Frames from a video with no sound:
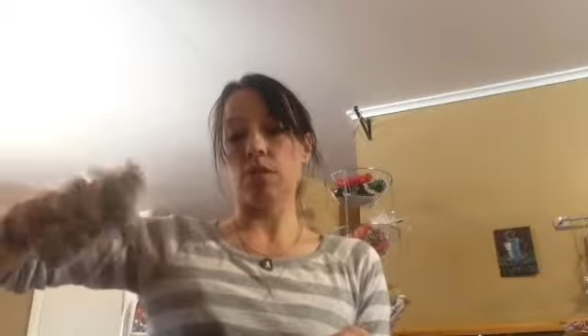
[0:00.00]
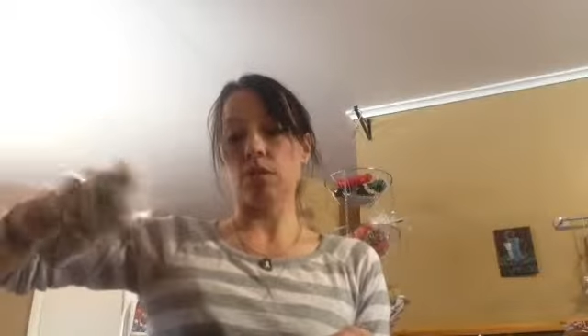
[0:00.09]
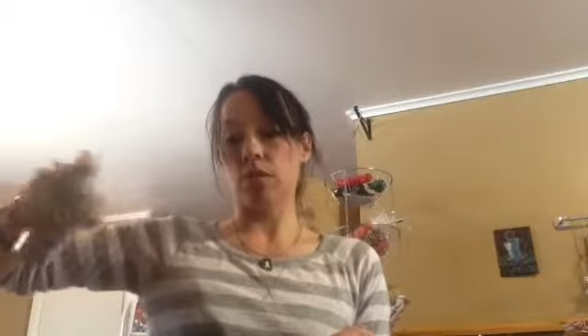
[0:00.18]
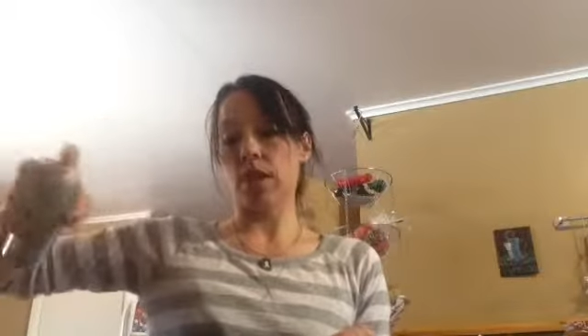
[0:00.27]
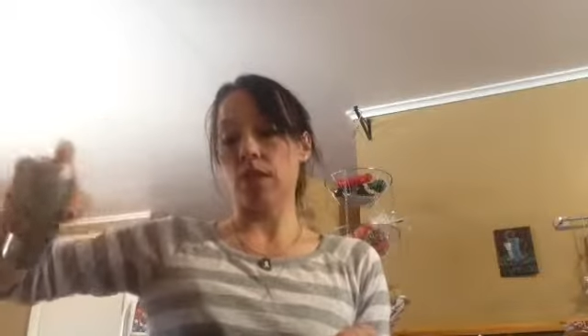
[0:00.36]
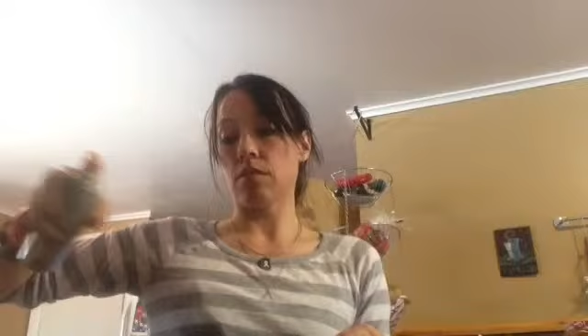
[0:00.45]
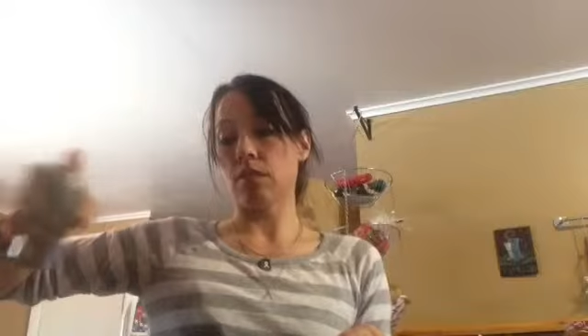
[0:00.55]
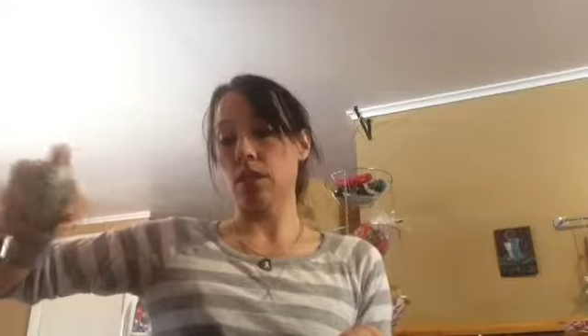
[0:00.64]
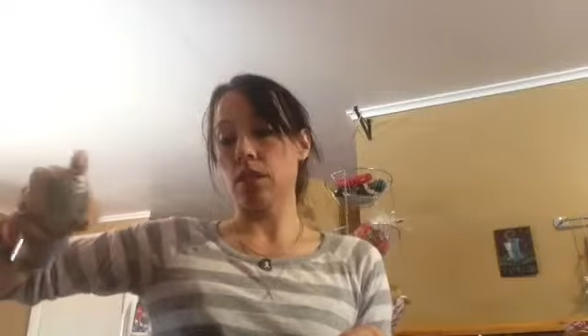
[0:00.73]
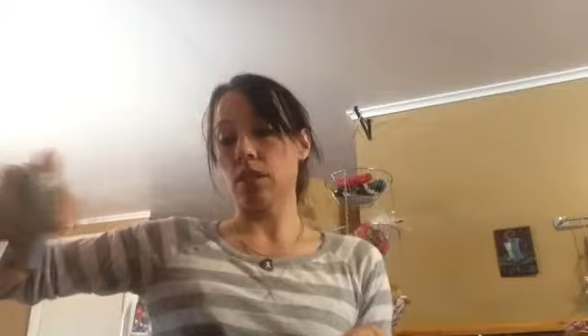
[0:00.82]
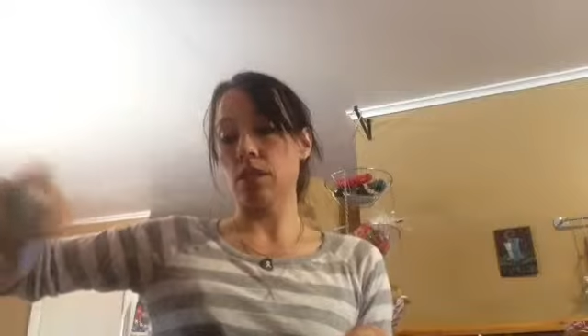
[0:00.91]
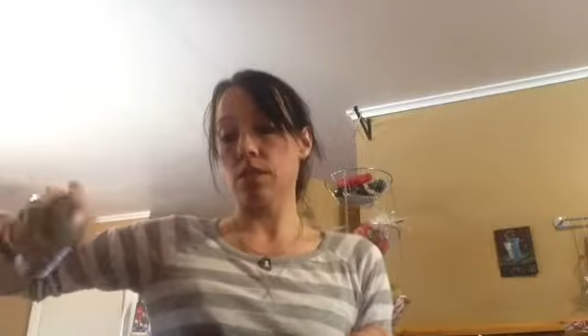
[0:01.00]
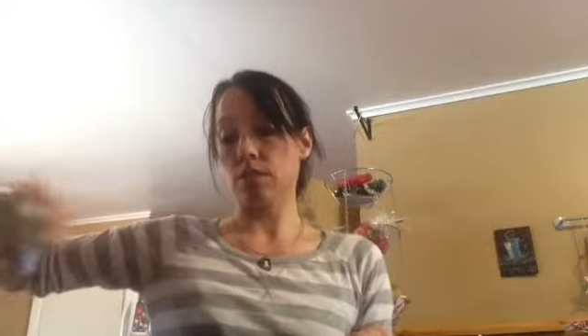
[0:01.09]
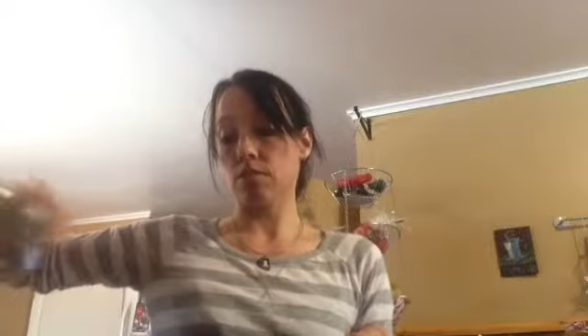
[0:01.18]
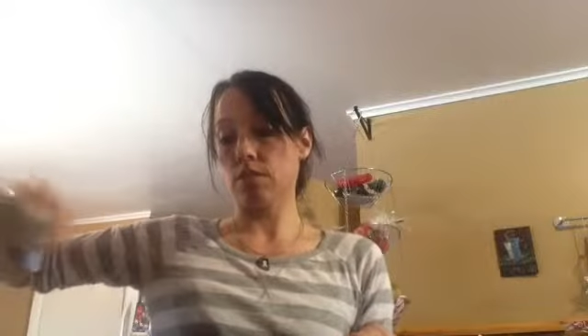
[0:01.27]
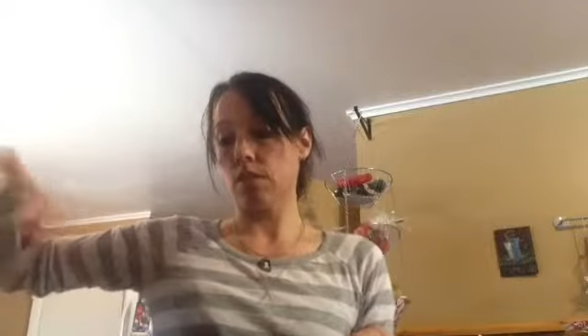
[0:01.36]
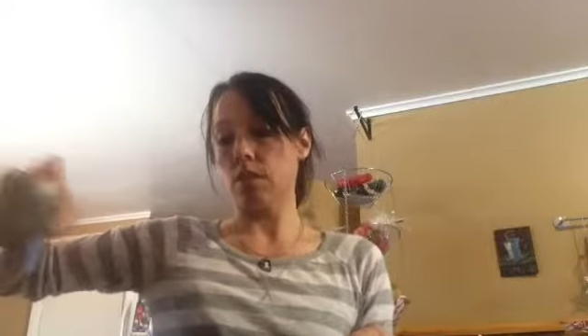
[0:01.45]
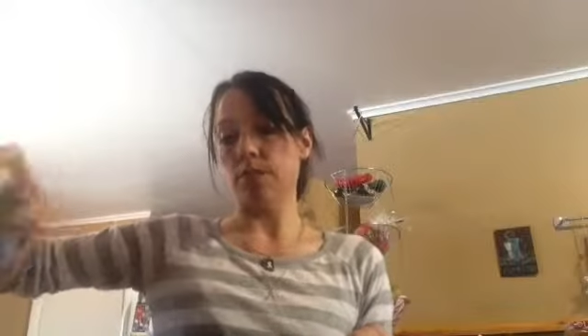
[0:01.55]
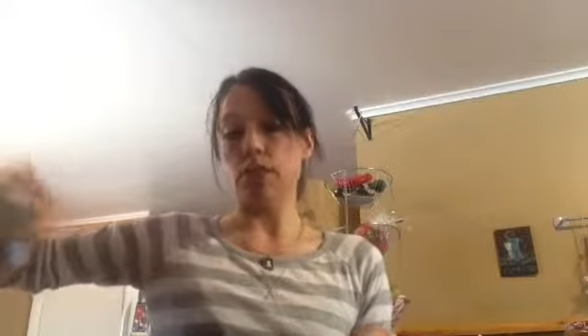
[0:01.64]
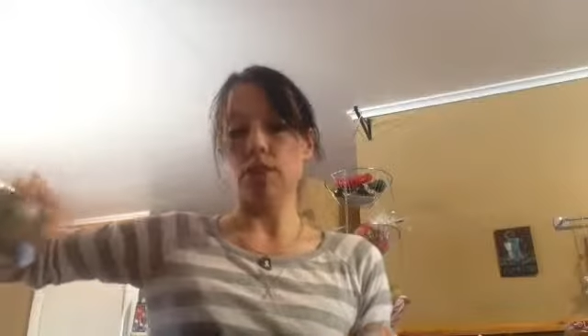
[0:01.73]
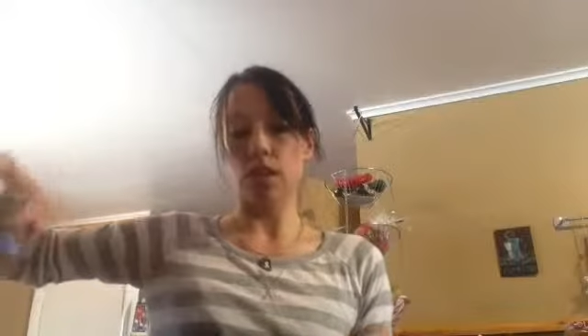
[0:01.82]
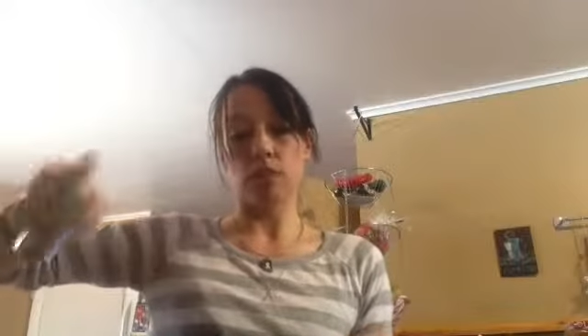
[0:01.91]
yeah, it just comes
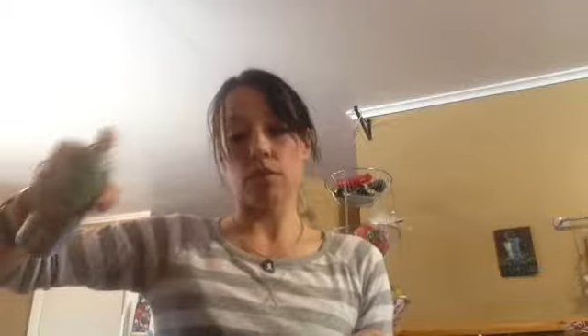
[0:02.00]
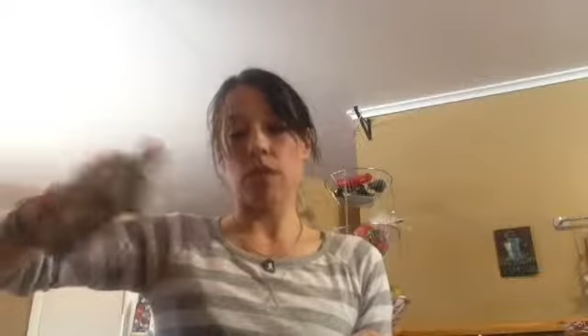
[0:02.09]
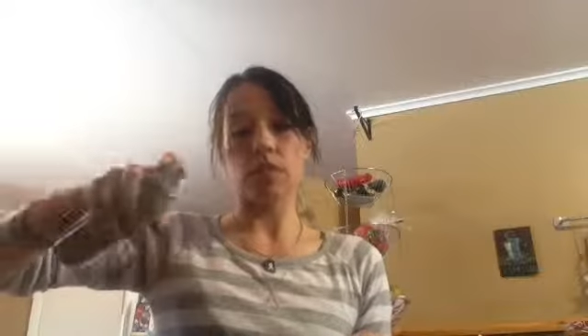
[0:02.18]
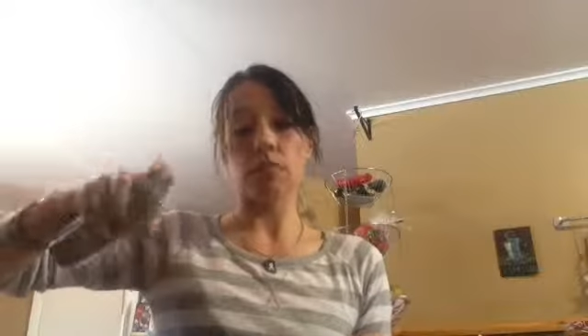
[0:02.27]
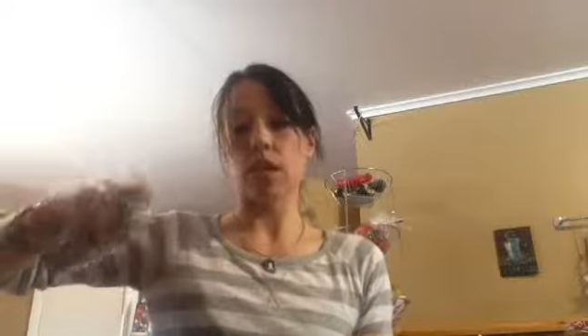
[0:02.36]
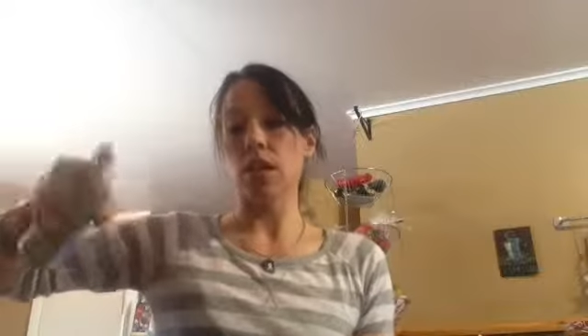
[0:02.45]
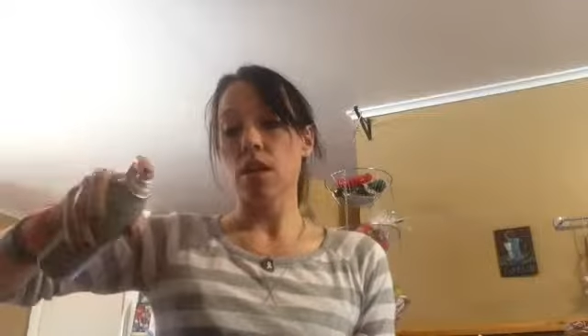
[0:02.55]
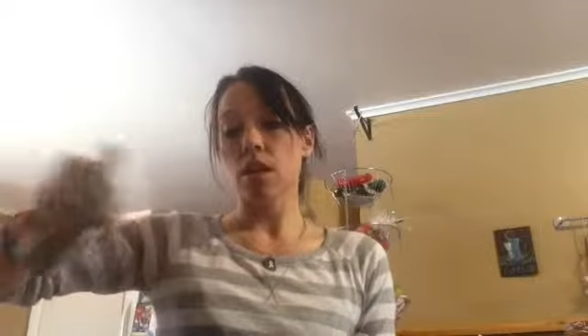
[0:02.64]
out kind of randomly.